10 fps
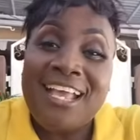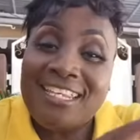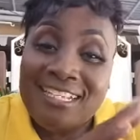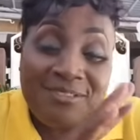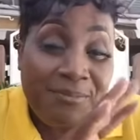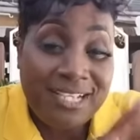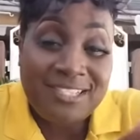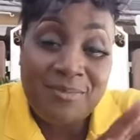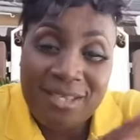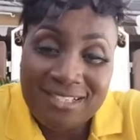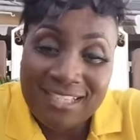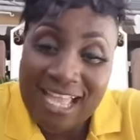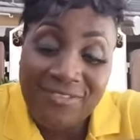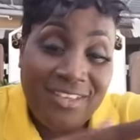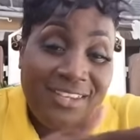This mixy-mixy,
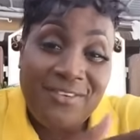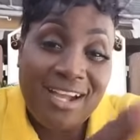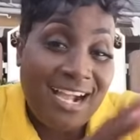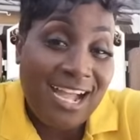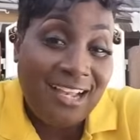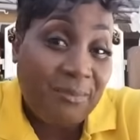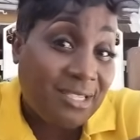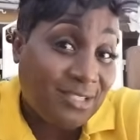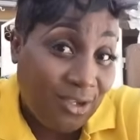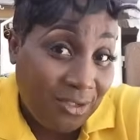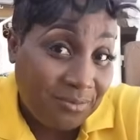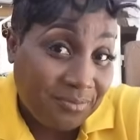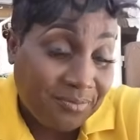can you never call me so?